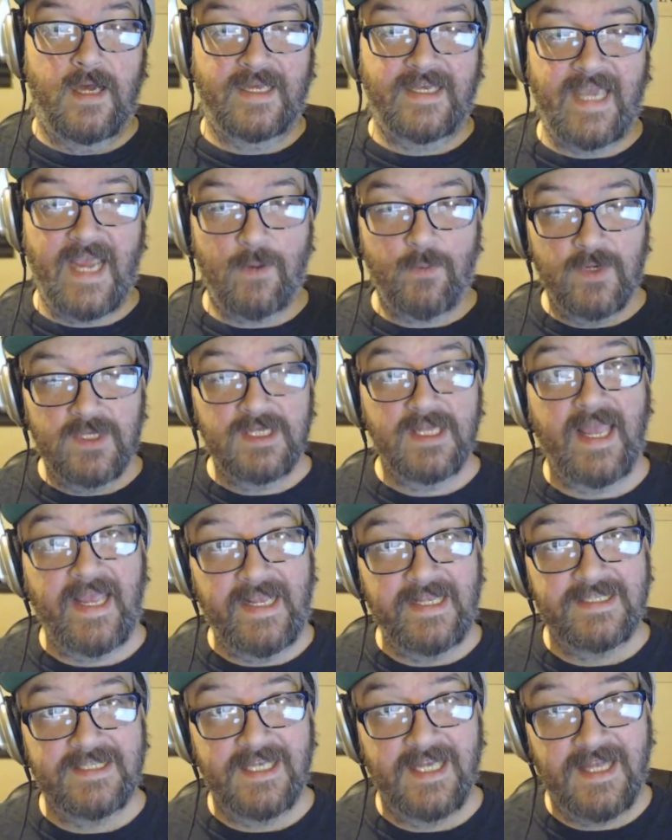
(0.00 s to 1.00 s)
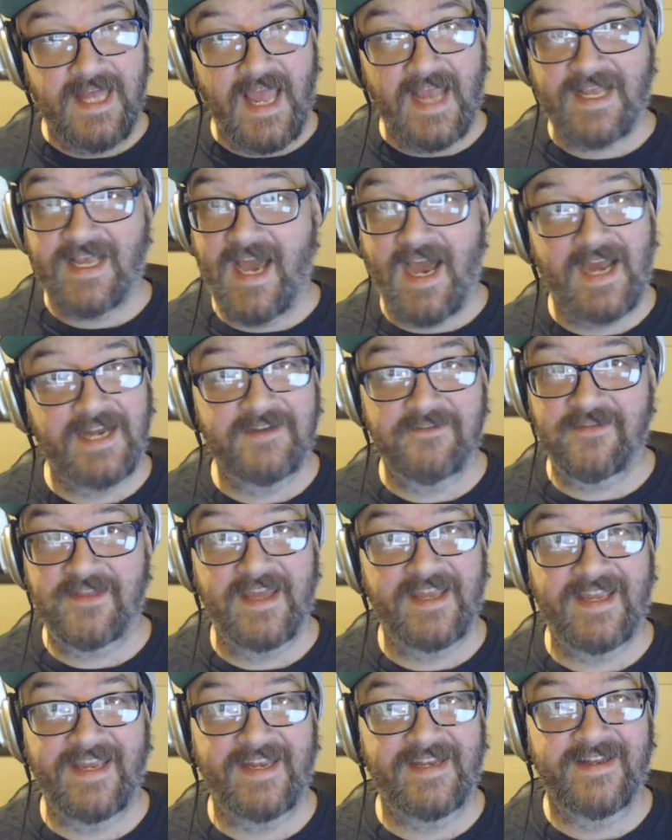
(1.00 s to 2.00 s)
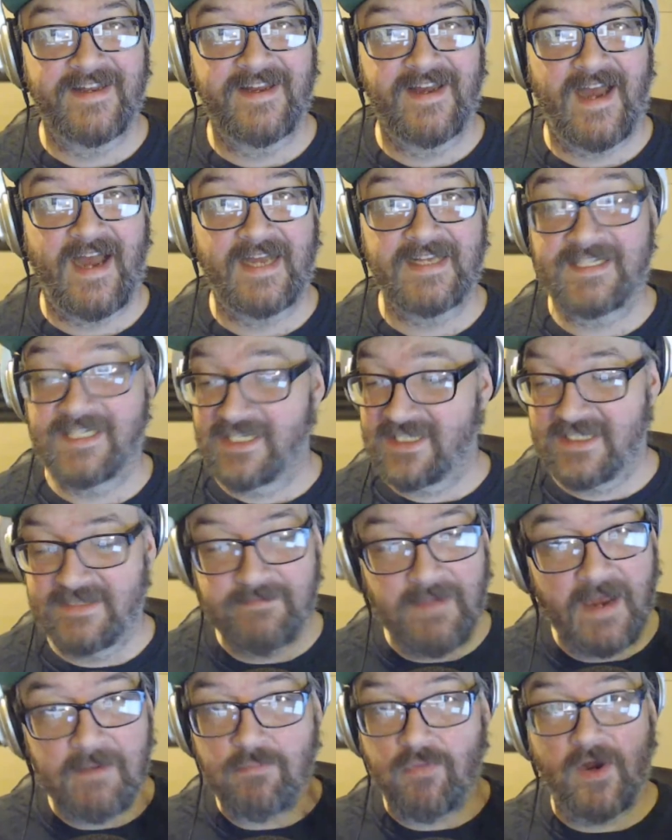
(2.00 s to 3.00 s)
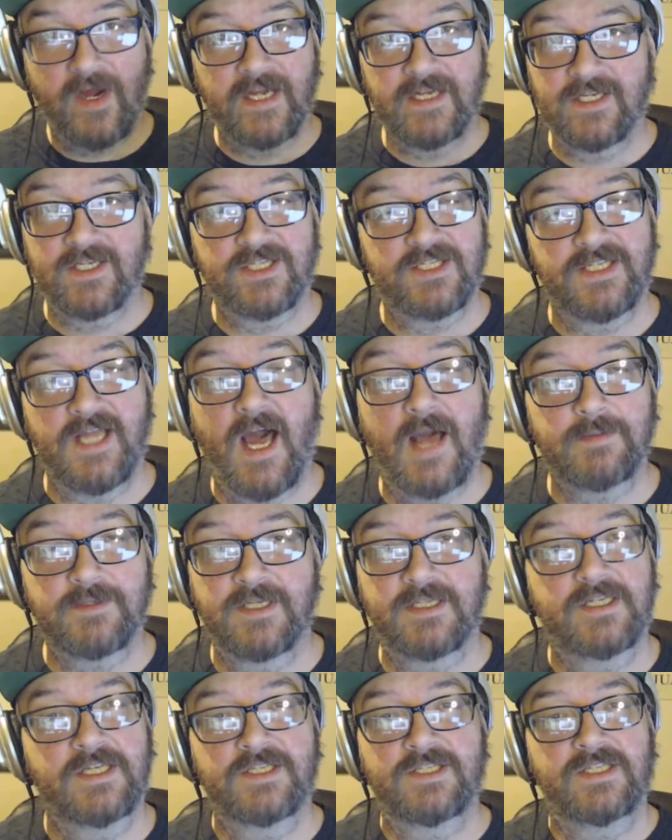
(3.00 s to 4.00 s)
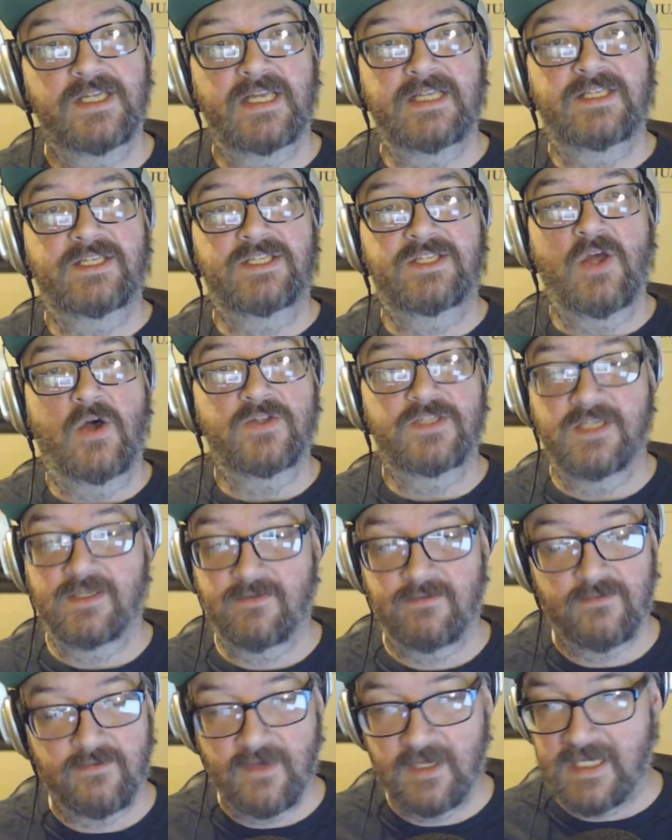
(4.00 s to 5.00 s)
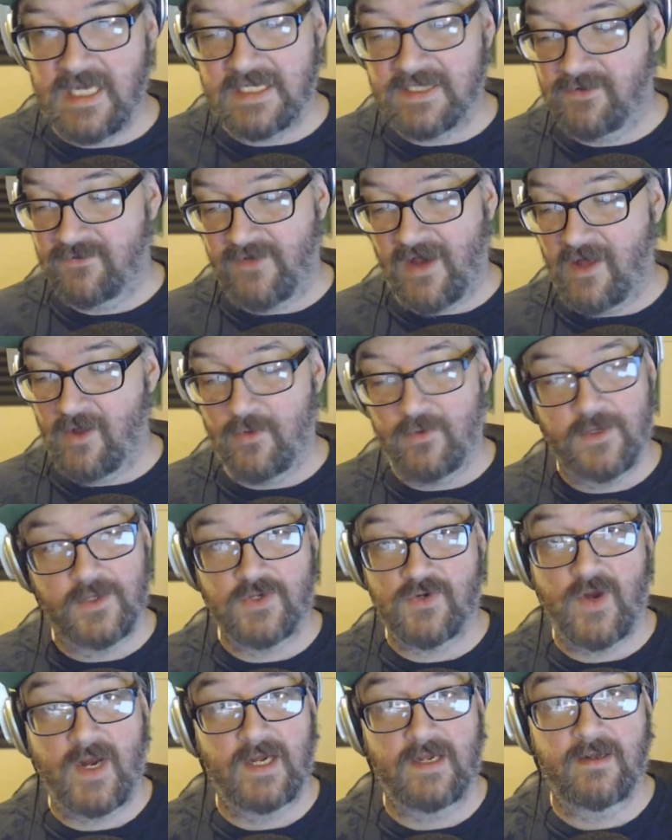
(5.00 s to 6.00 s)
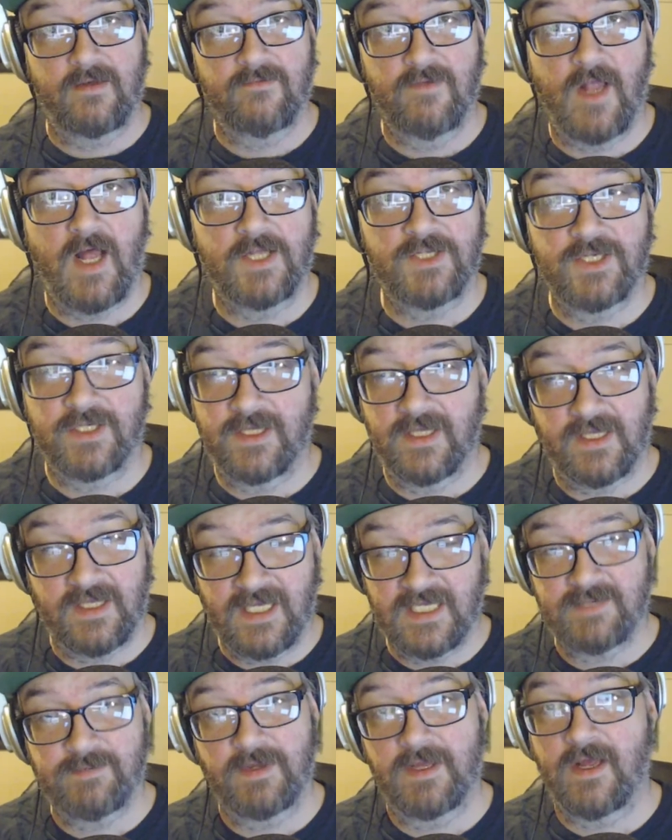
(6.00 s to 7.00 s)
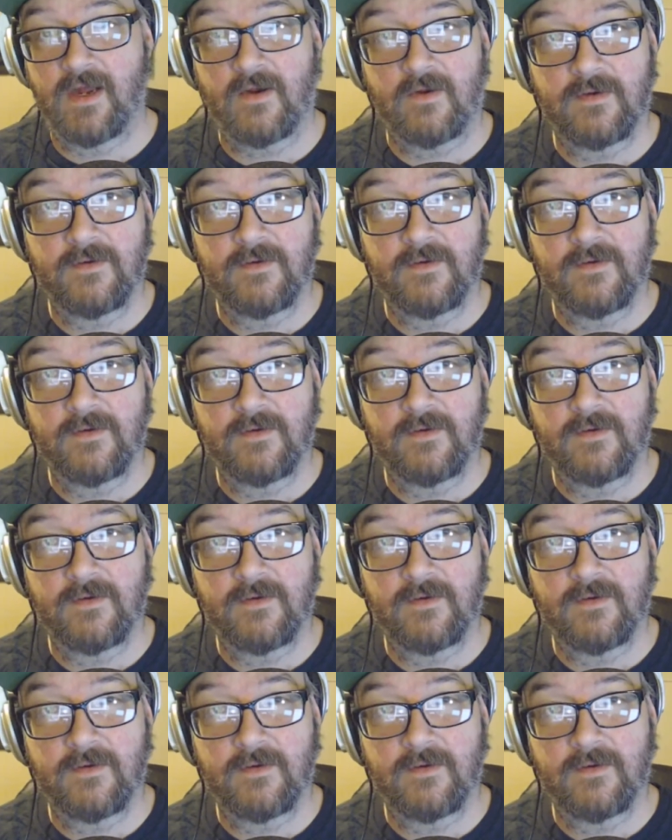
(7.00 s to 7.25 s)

relate to that kind of thinking. My brain just stops. It doesn't follow the train of logic that gets me there.